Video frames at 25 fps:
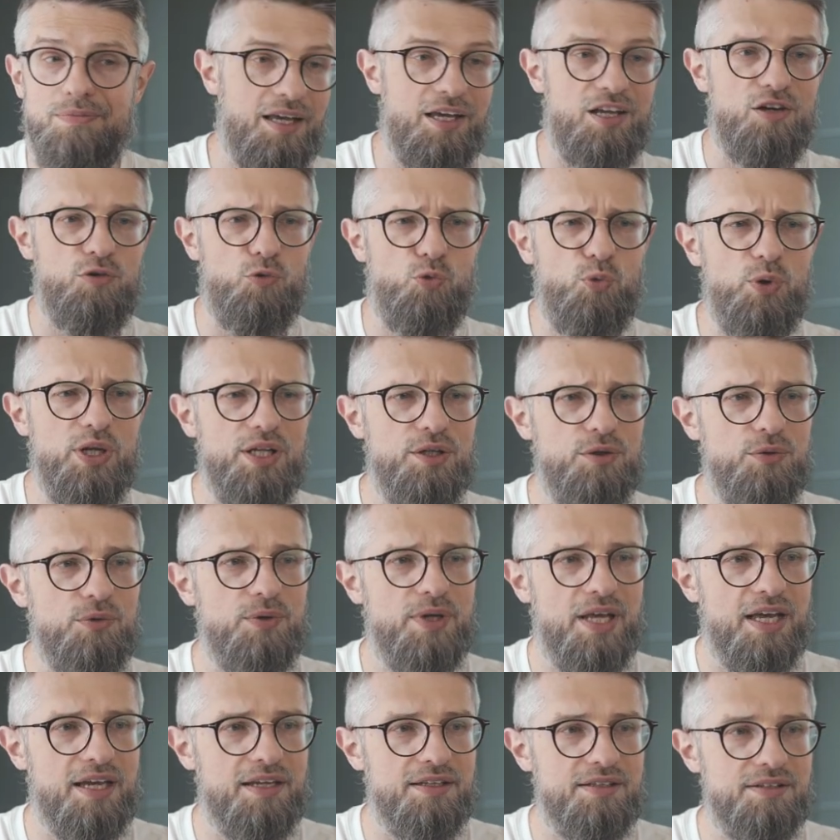And we do
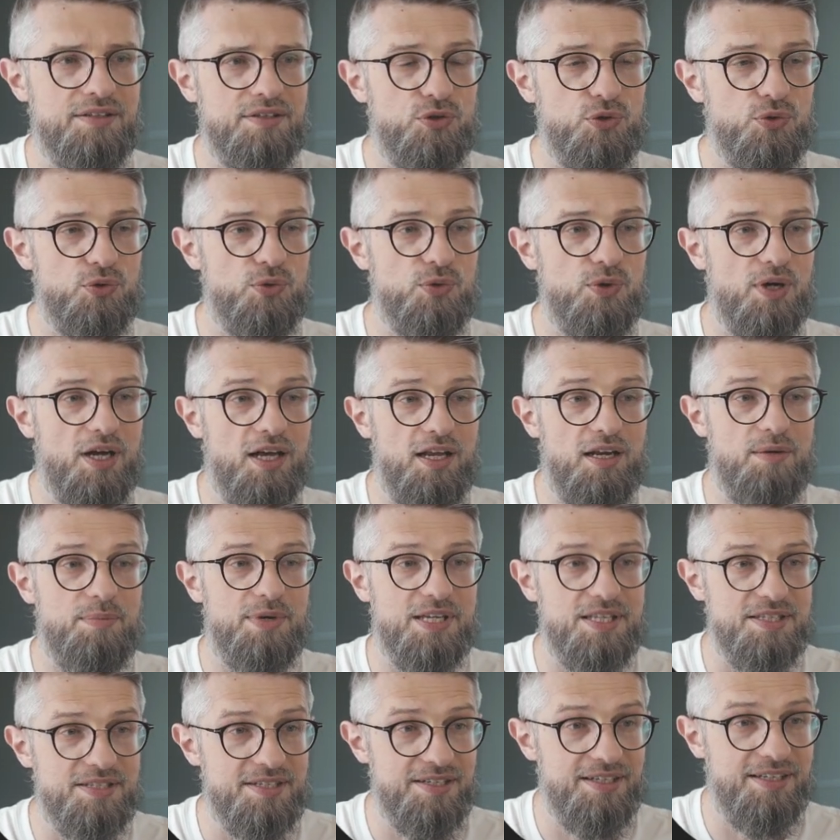get two
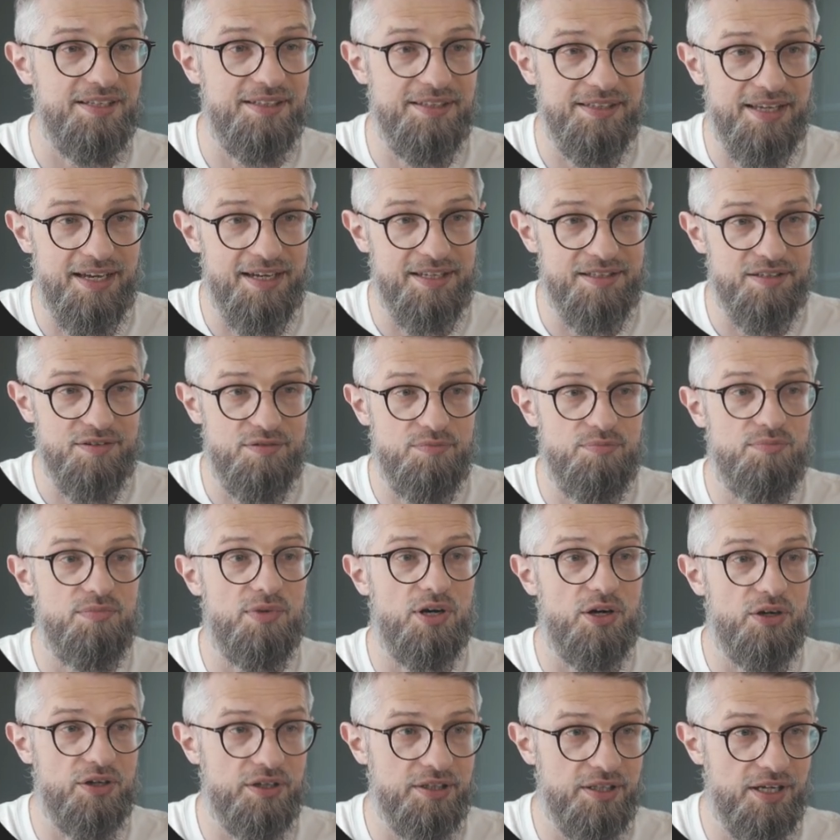elements in that
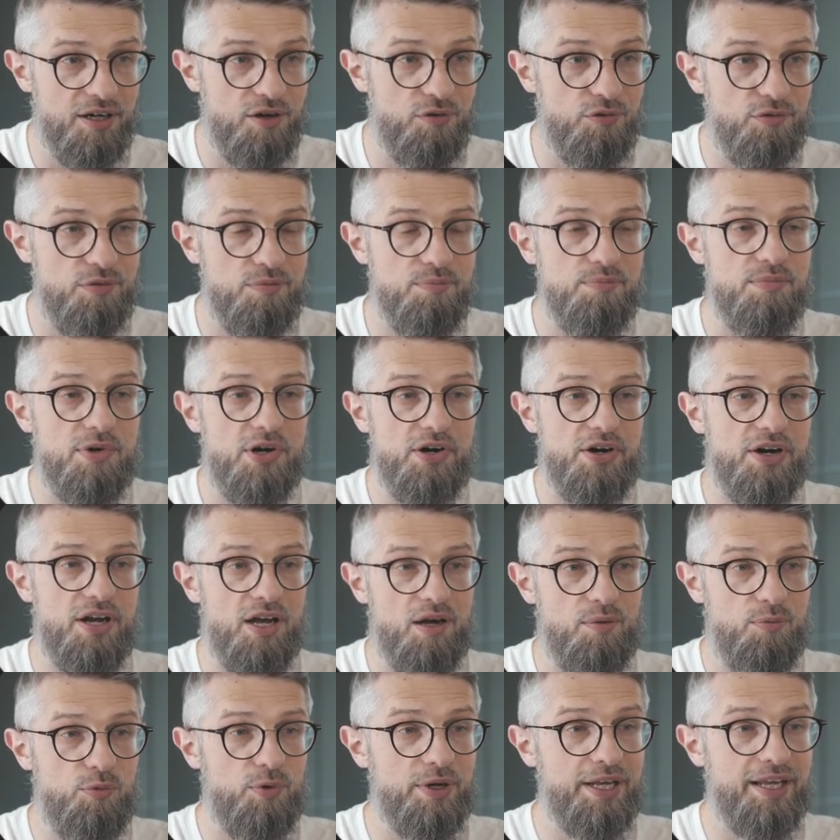markdown
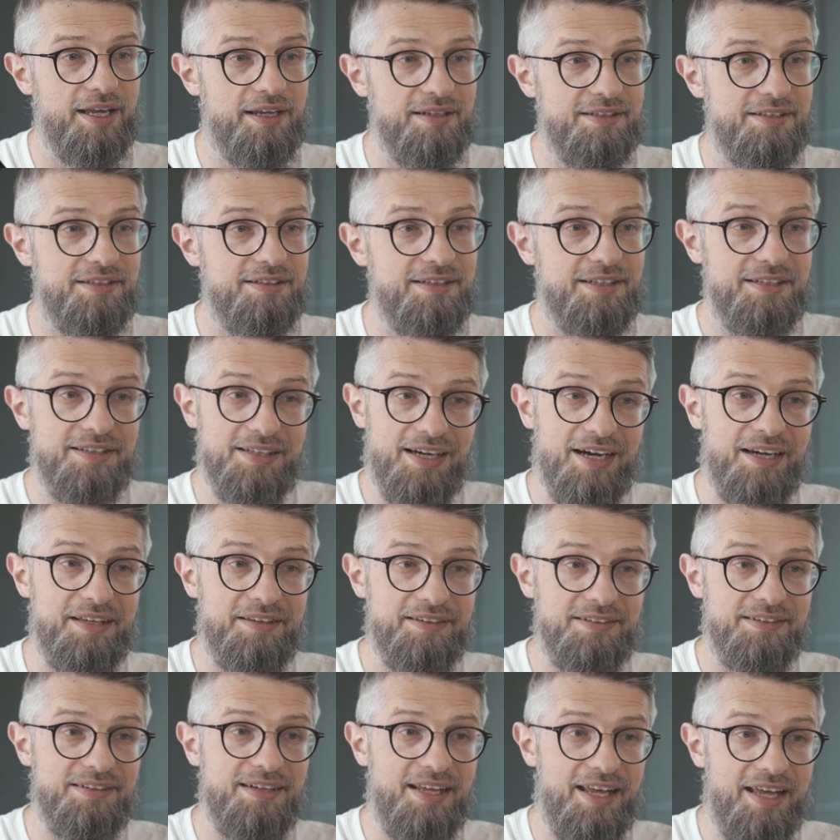markup. We get the
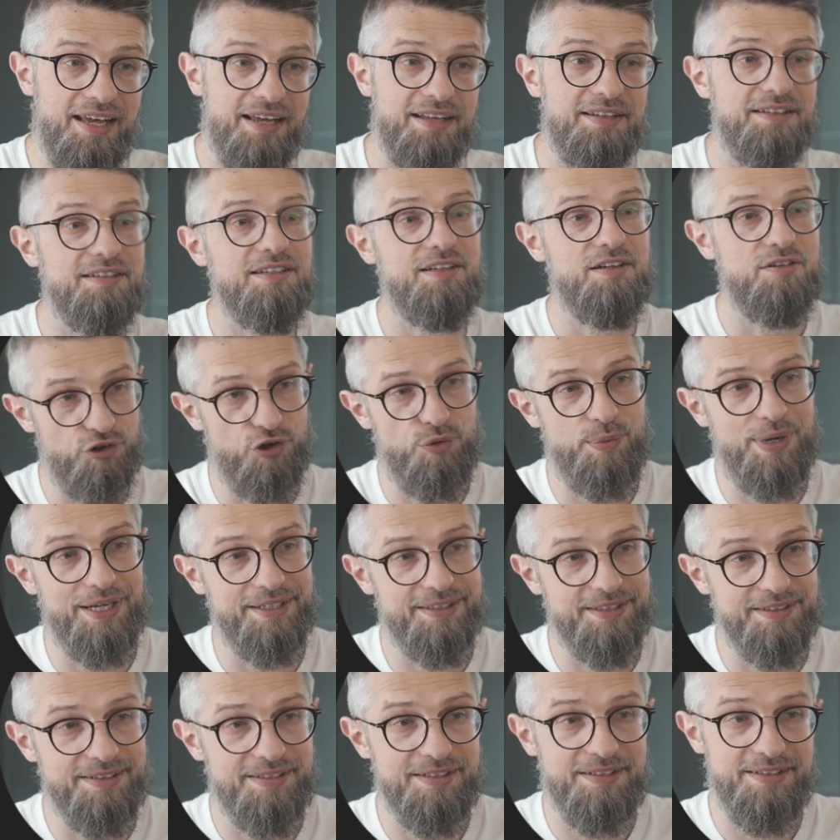title and
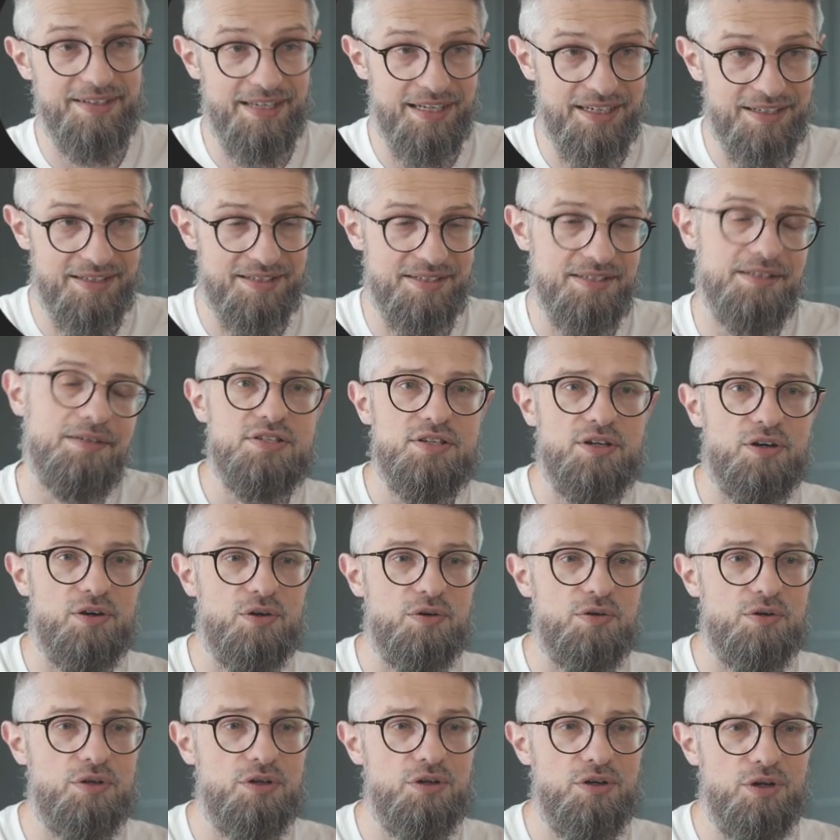formatted text.
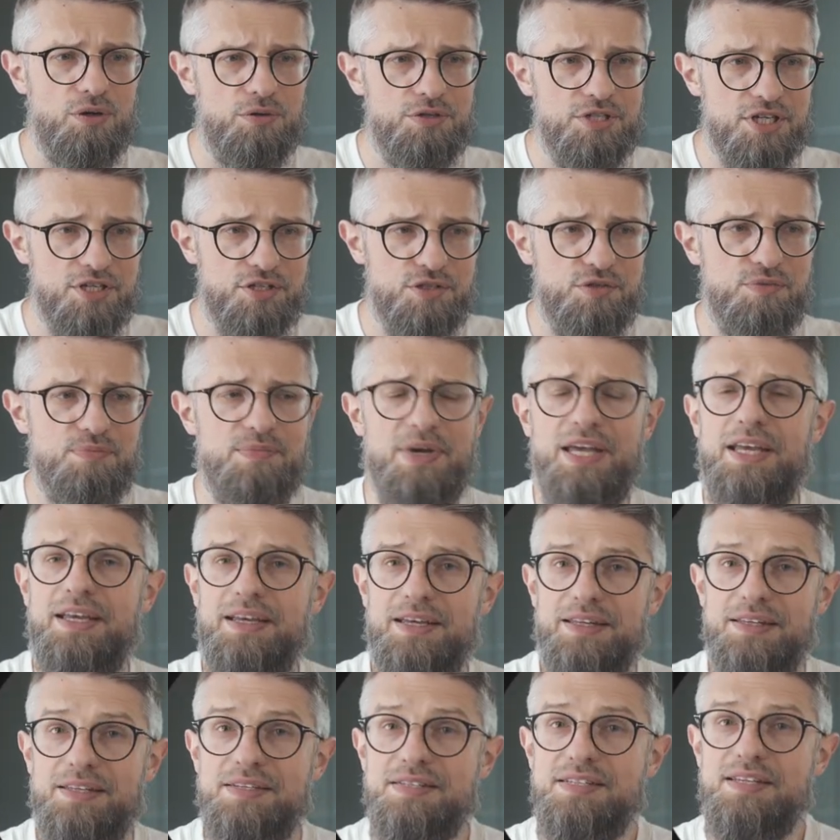So, you know, just to make
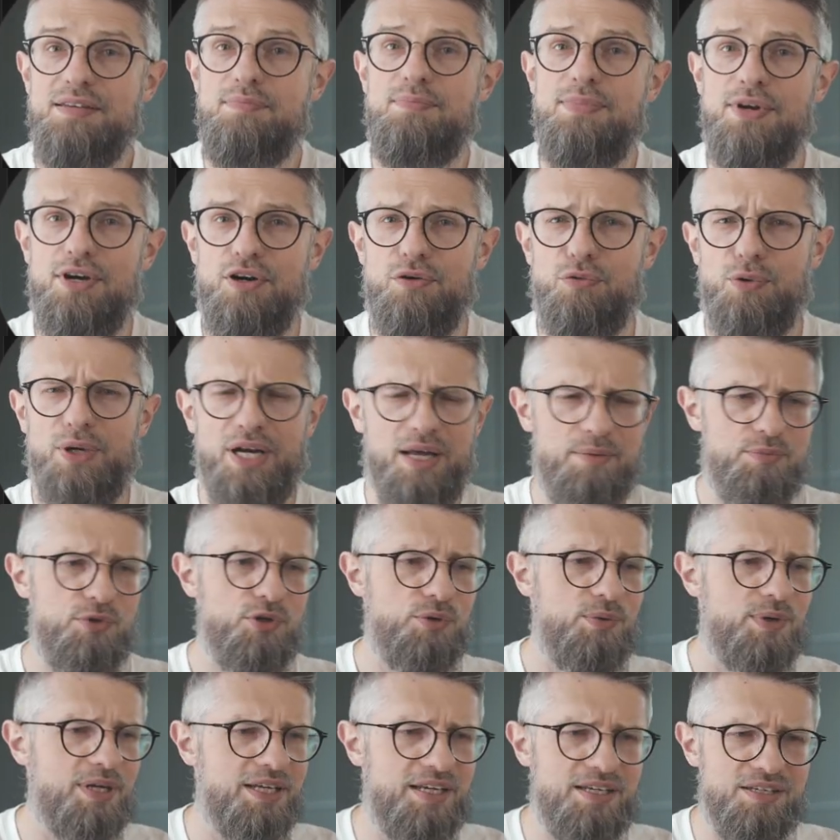it simpler, what I'm
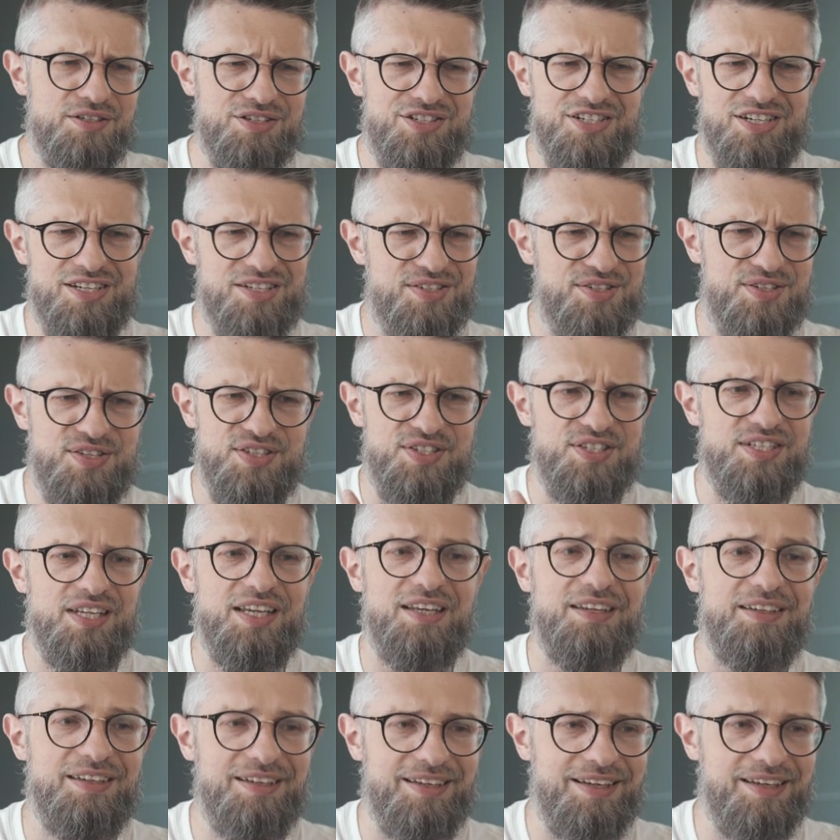doing is just
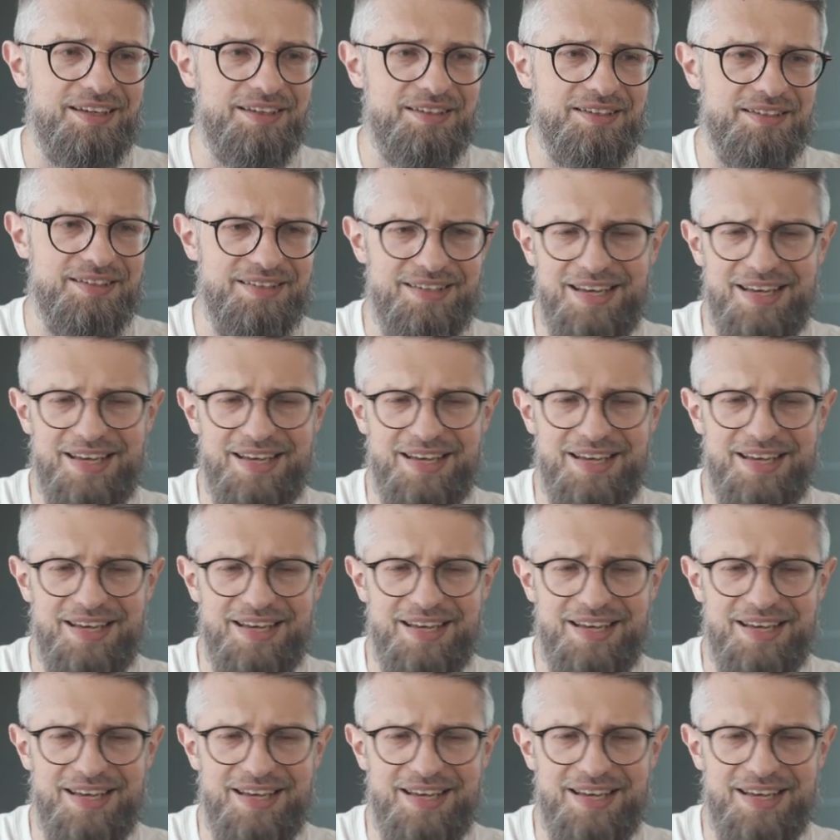sending it